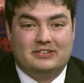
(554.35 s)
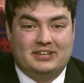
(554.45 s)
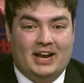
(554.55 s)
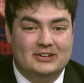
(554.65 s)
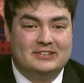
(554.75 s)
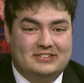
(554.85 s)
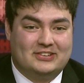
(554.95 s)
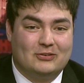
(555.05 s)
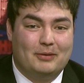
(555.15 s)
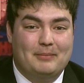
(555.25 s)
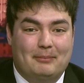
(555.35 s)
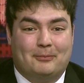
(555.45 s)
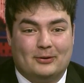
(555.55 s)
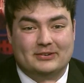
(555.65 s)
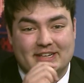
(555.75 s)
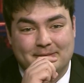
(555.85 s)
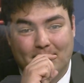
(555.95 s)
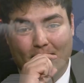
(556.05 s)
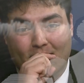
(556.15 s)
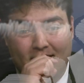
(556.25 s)
silence to remember
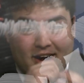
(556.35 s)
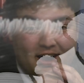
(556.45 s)
Nemo.